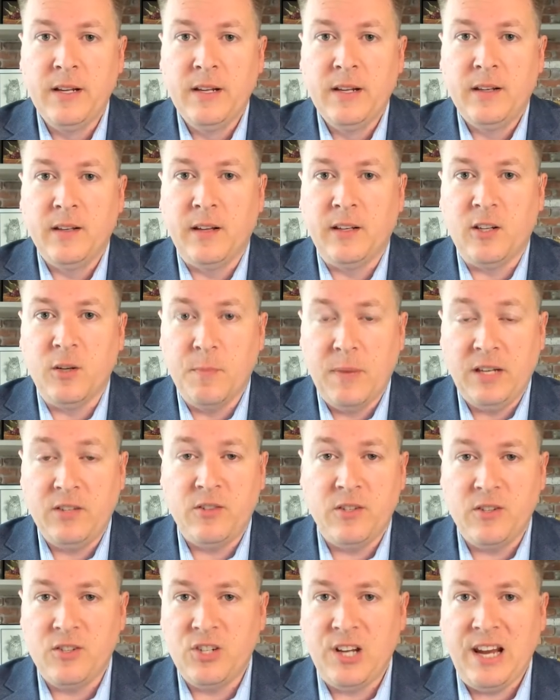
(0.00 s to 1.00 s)
like you
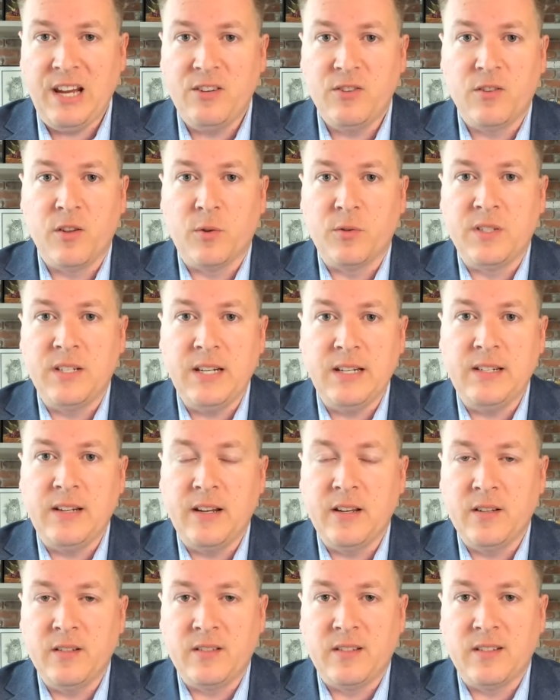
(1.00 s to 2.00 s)
mentioned, changed those
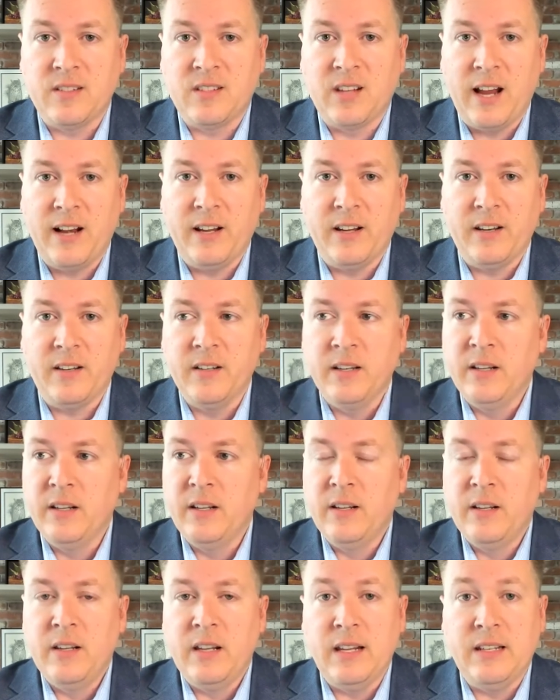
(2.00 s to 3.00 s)
details, decided
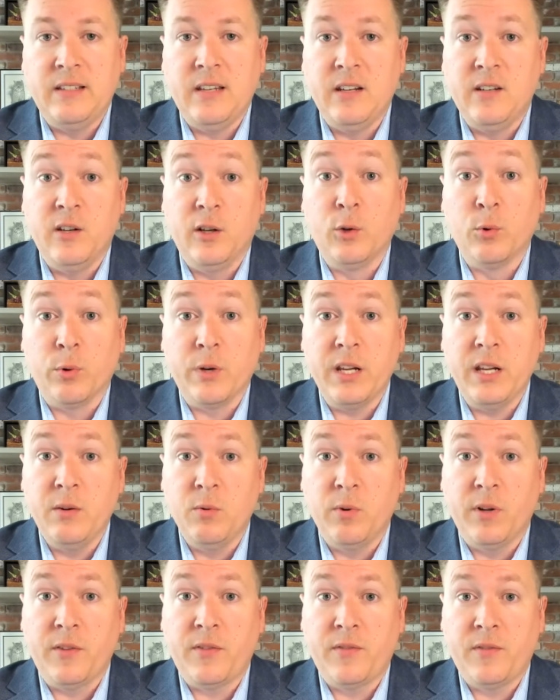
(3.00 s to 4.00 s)
it didn't agree
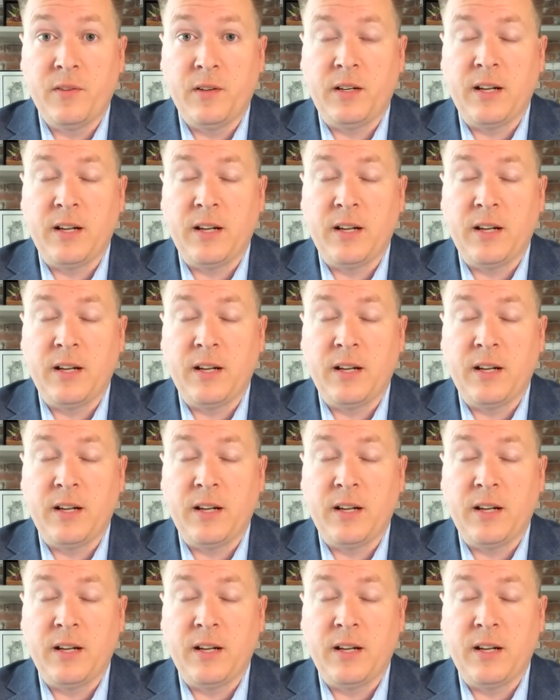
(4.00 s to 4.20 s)
with the